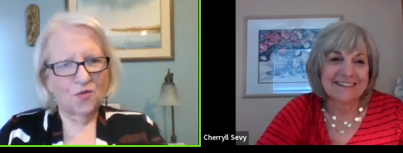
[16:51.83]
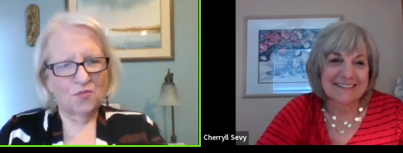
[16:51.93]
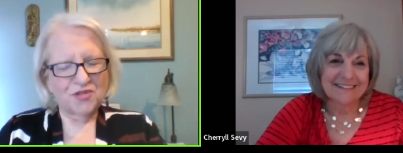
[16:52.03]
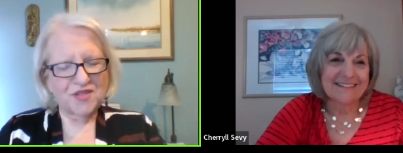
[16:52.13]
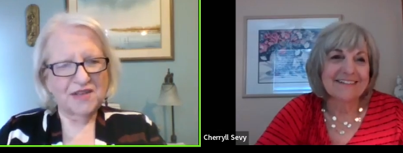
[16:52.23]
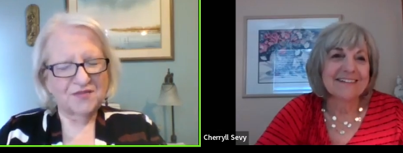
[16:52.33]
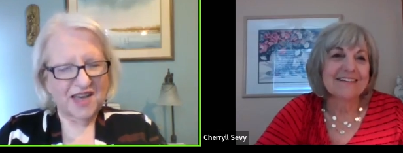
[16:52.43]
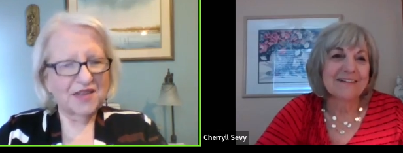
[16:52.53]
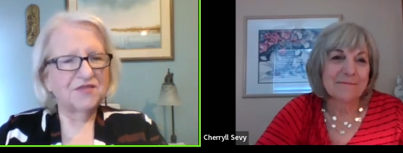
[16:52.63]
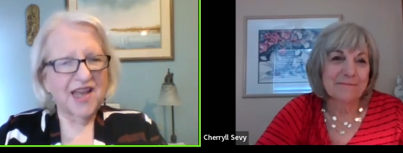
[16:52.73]
Speaker 1: perceived
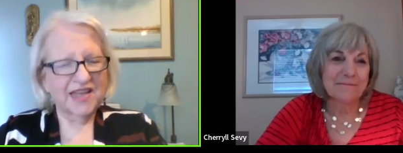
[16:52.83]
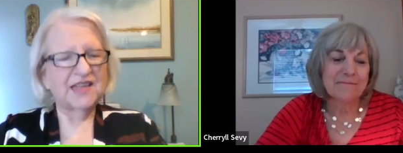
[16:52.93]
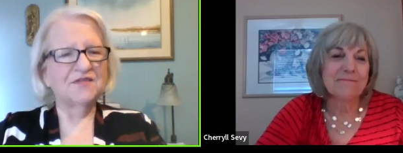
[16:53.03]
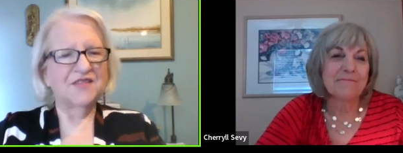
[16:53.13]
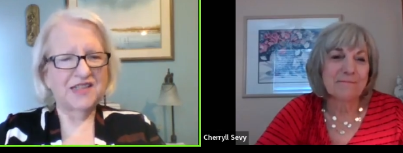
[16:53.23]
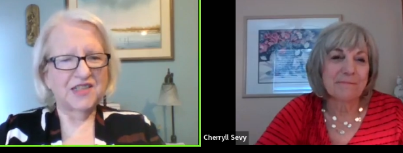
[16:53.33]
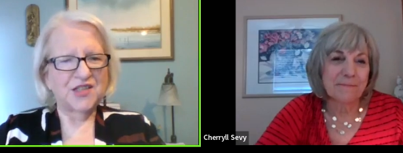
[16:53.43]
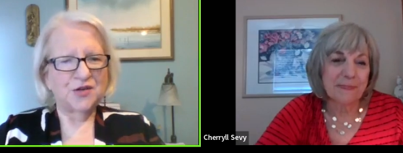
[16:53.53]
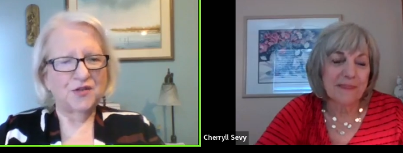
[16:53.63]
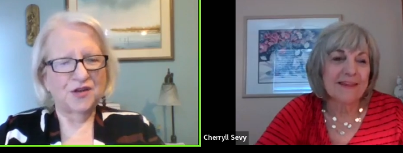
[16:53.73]
kind of negative things
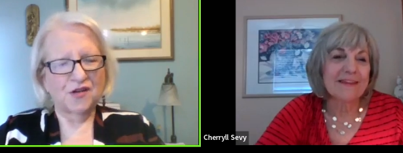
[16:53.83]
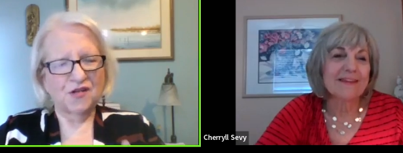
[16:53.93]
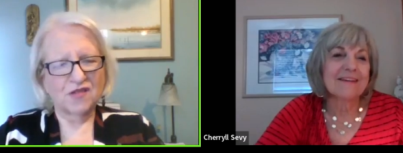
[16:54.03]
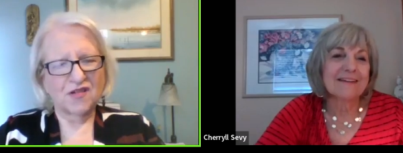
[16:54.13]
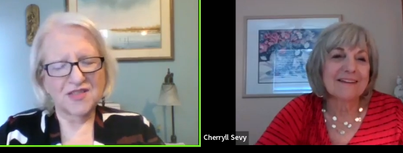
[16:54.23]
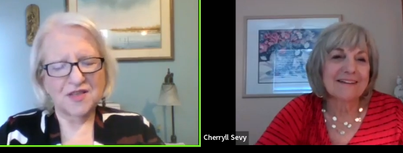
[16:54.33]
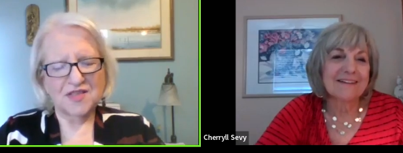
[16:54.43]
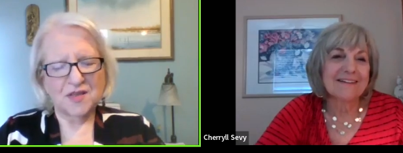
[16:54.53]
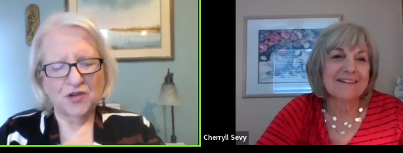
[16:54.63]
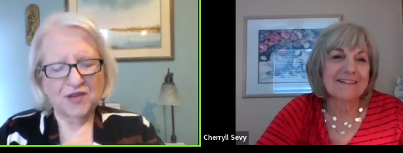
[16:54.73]
too. There are also
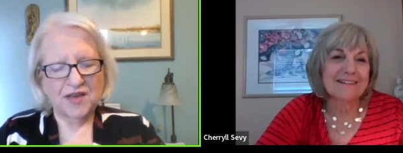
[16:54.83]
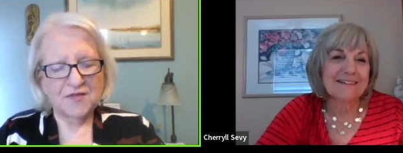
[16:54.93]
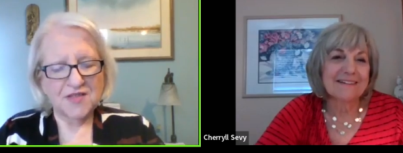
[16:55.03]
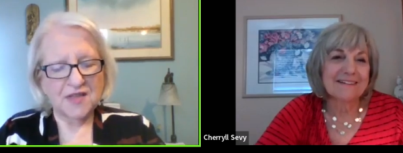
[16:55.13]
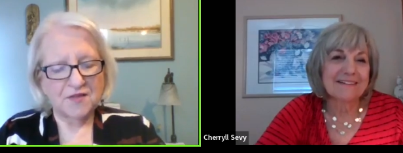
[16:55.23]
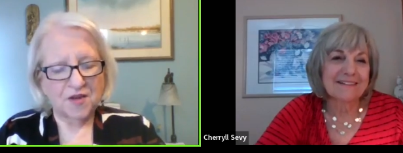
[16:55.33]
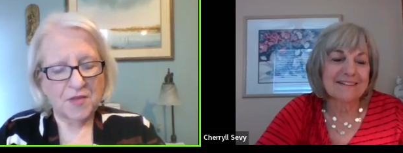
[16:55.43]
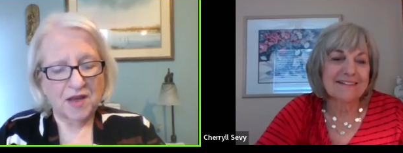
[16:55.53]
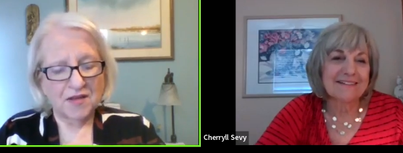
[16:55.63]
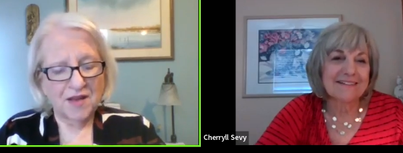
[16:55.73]
some real gifts that have come
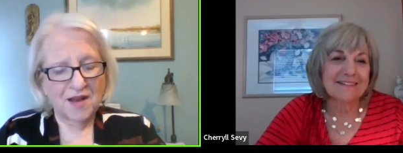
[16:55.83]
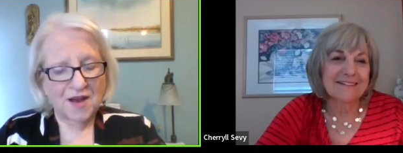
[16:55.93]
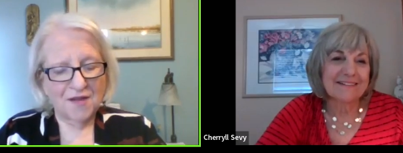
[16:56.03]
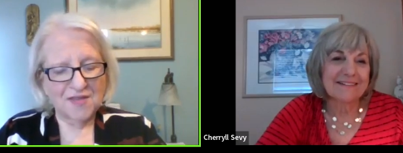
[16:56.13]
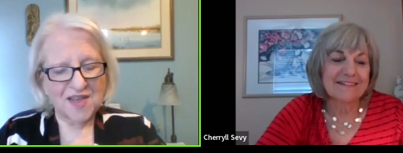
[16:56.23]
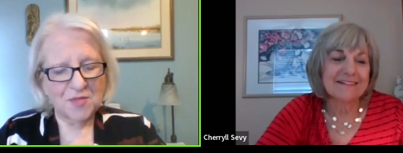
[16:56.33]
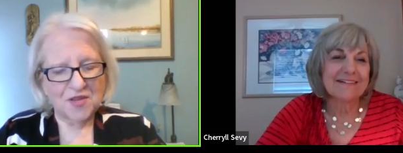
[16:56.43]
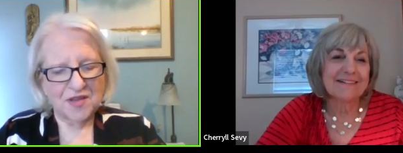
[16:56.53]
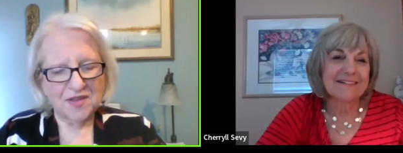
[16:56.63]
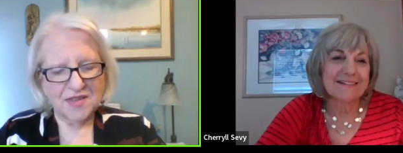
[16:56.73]
out of some of
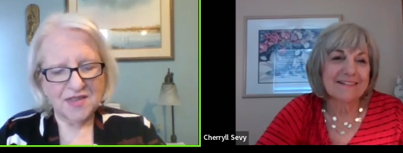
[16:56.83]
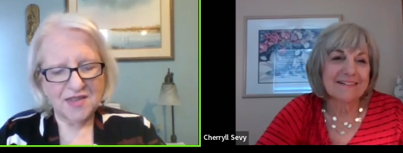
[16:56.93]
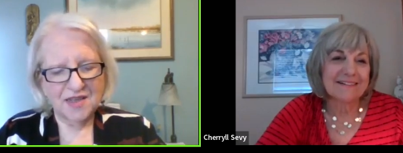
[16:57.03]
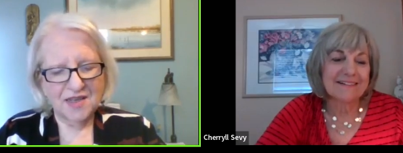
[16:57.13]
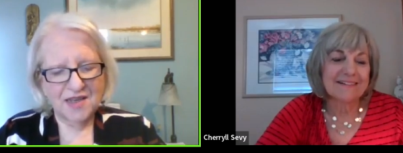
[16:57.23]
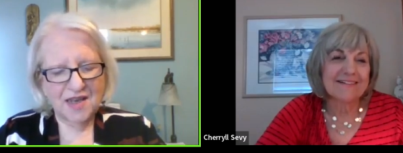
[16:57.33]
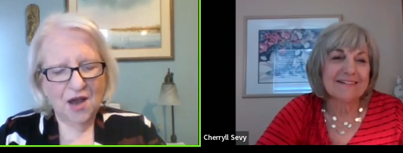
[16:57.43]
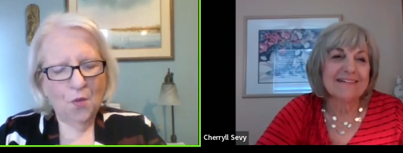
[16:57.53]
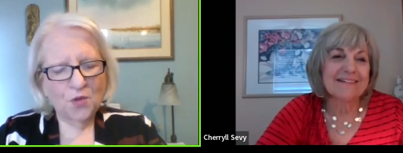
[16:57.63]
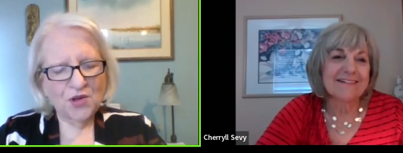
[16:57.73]
this.
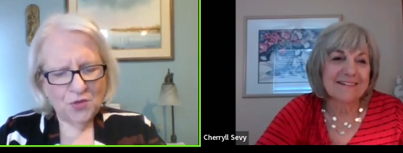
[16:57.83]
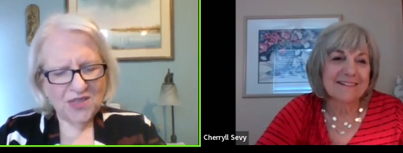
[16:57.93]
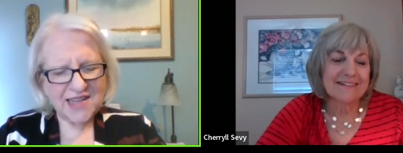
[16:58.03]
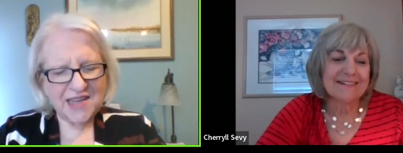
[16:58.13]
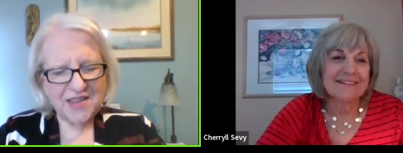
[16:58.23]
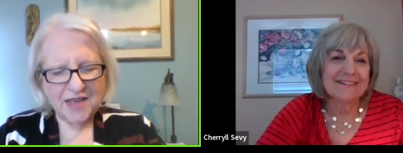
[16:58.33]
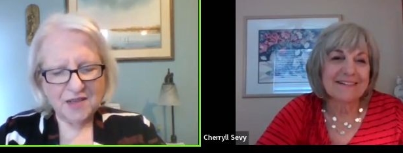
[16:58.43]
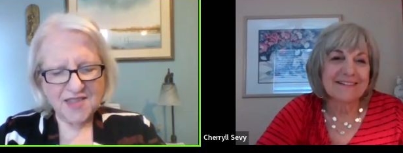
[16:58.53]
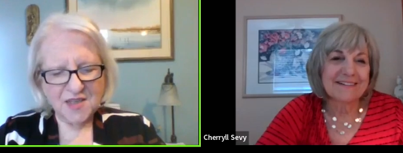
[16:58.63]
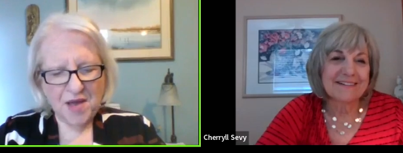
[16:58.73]
Would you want to say anything
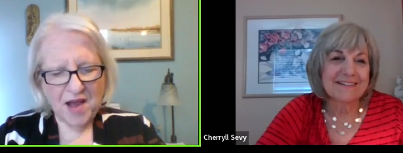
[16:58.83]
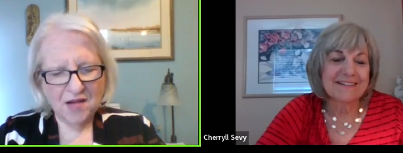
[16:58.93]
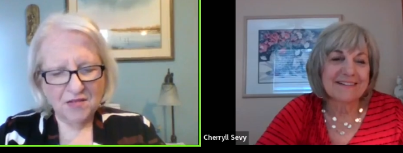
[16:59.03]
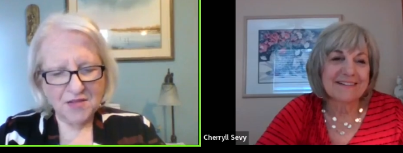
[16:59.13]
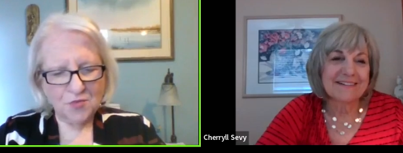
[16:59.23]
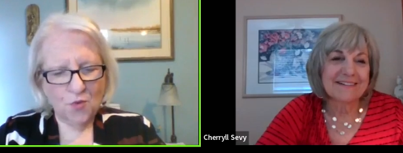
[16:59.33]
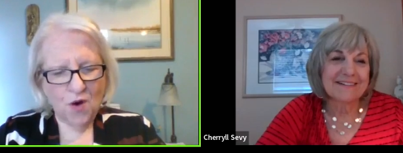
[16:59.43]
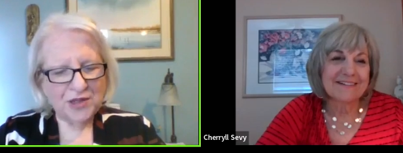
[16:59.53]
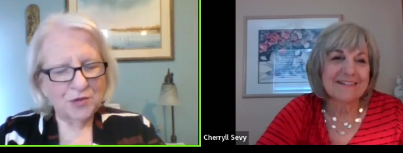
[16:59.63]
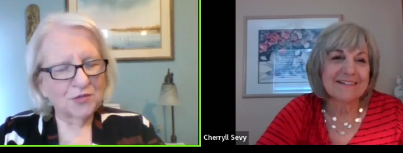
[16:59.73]
else about why
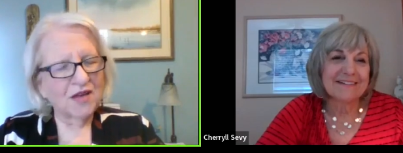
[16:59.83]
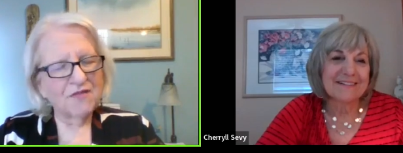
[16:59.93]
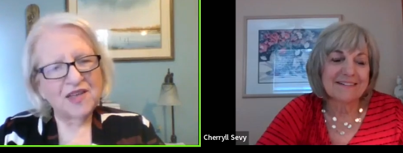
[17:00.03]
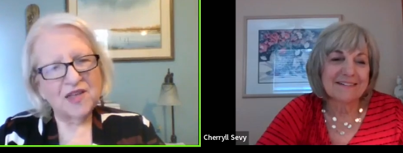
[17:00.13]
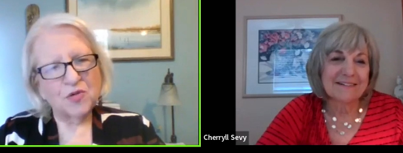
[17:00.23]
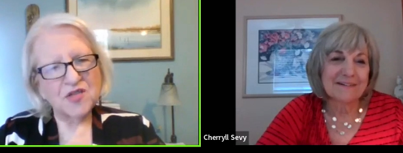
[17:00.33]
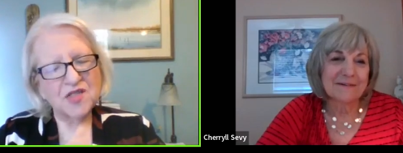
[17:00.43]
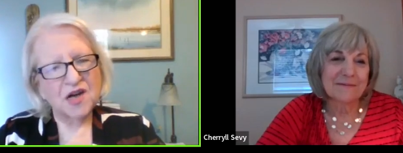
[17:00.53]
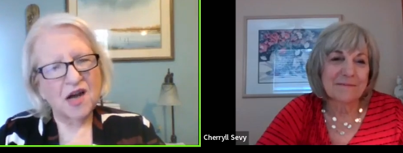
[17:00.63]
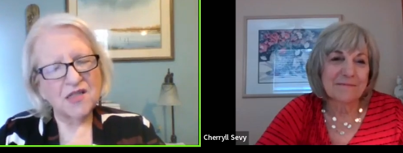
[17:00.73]
you love the in-person
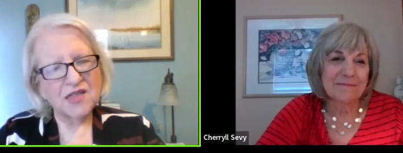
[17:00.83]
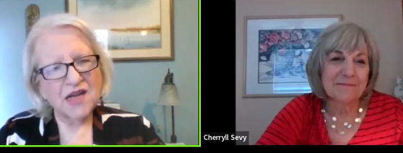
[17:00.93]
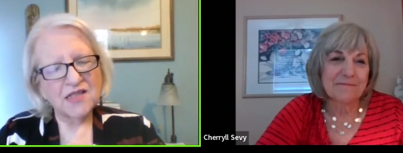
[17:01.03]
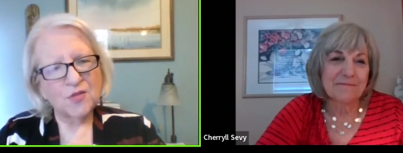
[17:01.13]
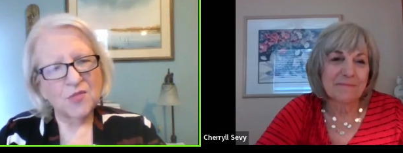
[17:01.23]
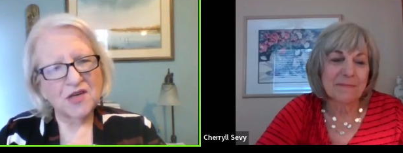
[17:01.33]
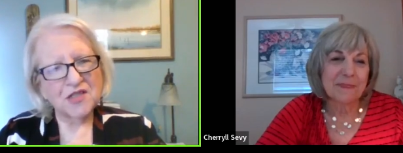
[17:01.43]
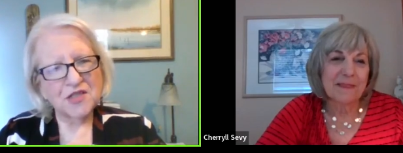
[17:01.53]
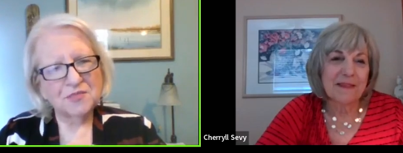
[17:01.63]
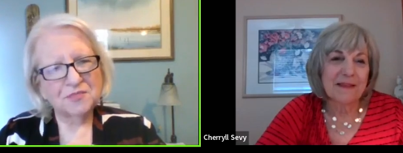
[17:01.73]
contact so
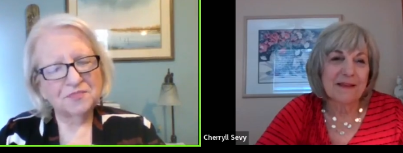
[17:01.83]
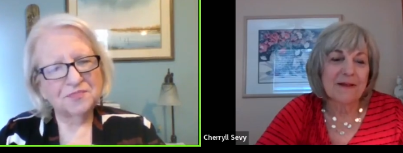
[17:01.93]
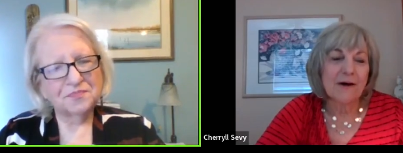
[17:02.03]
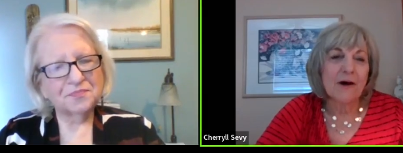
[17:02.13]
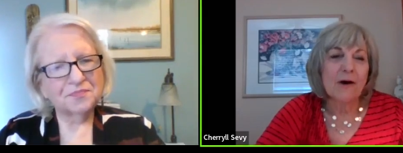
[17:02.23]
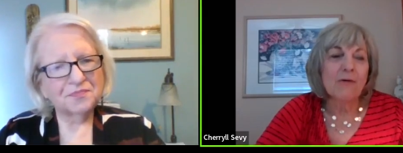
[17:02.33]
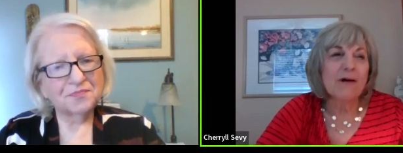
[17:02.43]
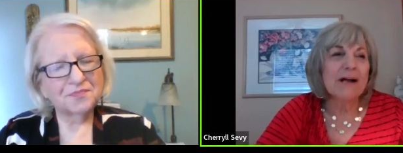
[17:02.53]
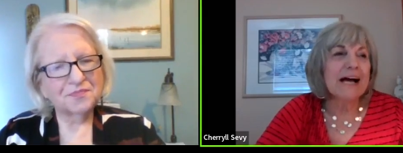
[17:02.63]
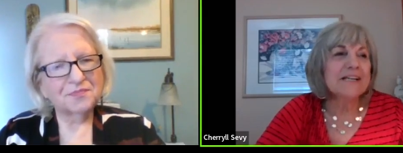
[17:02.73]
much?
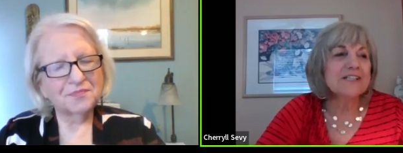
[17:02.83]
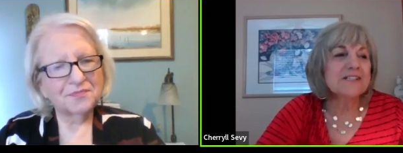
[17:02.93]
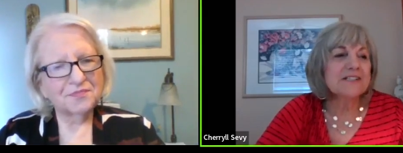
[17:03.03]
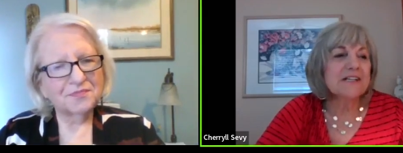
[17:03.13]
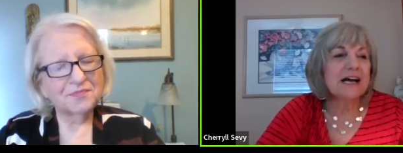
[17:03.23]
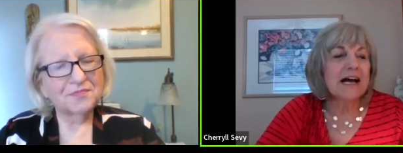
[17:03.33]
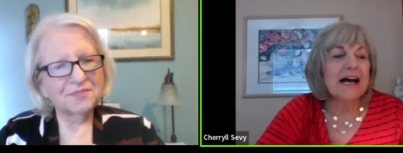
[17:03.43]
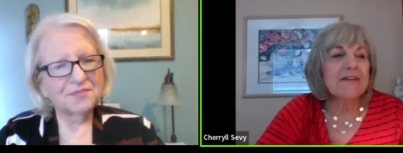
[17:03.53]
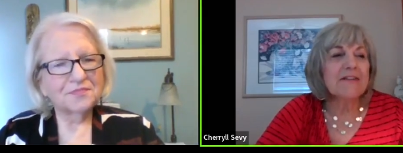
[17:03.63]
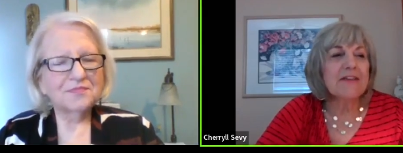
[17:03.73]
Speaker 2: Well, I just
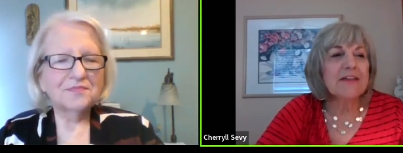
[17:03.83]
I I